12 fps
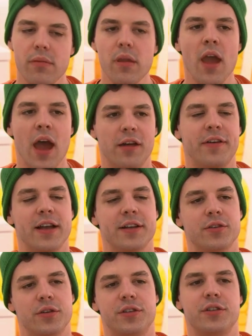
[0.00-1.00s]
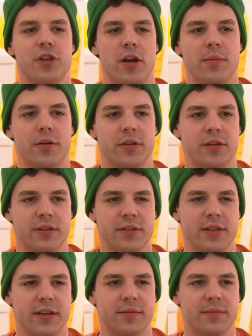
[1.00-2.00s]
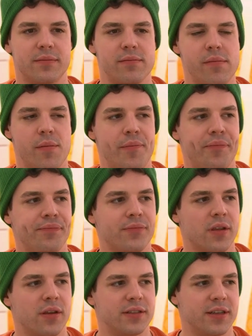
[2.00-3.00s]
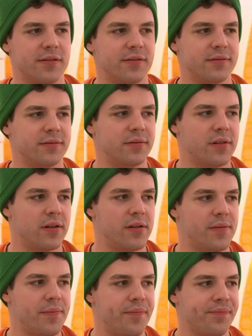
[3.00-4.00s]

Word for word: Halifax or Dartmouth. It's like oh. Dartmouth. Really, eh? It's I got a guy at work. Not?